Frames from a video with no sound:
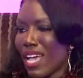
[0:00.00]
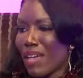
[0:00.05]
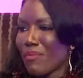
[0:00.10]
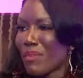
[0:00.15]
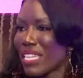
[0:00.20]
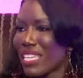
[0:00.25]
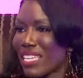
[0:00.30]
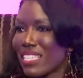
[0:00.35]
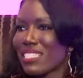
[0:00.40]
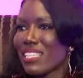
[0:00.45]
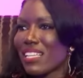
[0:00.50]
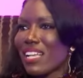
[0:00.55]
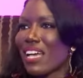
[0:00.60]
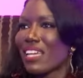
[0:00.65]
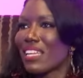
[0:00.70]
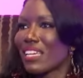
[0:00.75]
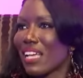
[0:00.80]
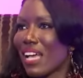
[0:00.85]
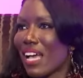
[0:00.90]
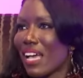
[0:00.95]
I mean, he's the
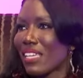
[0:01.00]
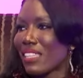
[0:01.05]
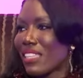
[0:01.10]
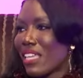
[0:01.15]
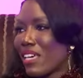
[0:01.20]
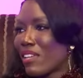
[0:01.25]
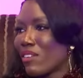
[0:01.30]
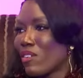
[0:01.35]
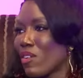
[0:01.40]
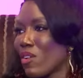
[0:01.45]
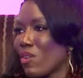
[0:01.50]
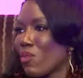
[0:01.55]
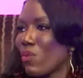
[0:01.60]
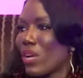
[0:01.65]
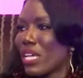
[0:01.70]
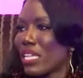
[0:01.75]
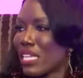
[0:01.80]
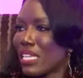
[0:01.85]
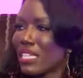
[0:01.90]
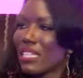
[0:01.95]
kind of guy that
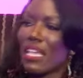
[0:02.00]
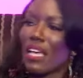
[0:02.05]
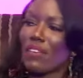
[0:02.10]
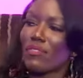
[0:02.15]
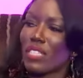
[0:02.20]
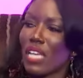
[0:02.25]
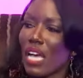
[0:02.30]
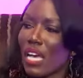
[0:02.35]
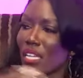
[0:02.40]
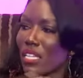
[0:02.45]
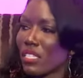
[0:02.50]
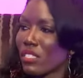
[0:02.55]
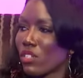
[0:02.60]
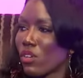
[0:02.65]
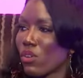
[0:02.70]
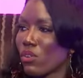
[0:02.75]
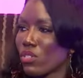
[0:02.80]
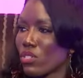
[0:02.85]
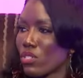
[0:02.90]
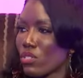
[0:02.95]
when he left Ghana
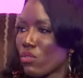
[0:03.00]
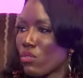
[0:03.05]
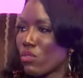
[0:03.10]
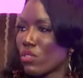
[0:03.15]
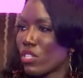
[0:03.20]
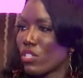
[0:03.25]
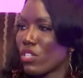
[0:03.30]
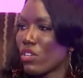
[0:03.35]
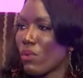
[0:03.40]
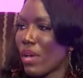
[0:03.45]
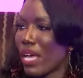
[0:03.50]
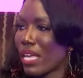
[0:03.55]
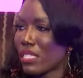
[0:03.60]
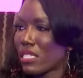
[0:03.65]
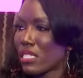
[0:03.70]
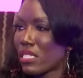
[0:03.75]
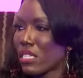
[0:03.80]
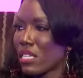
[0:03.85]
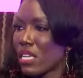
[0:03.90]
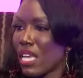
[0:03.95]
to go to school in the
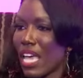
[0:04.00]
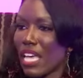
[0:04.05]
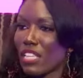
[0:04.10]
US,